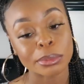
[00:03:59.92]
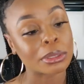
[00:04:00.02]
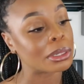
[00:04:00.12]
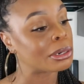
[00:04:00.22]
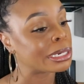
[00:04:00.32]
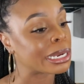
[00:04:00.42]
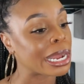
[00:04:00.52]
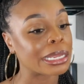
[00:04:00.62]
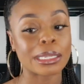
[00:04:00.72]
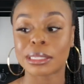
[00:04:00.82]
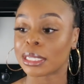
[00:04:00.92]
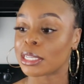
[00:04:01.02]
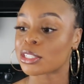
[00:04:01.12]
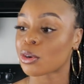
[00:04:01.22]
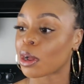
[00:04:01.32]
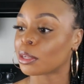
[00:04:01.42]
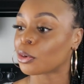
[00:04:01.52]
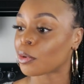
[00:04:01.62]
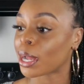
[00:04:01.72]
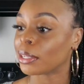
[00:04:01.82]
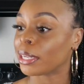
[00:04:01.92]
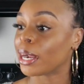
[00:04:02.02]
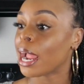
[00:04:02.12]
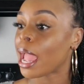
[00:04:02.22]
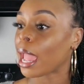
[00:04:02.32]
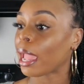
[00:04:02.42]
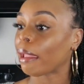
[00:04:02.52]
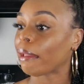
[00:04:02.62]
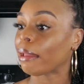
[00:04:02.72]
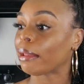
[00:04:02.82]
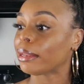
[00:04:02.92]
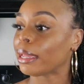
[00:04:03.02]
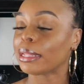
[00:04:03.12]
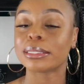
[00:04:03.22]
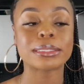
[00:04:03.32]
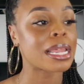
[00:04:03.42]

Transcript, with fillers: you know ungodly things crawling around there and yeah the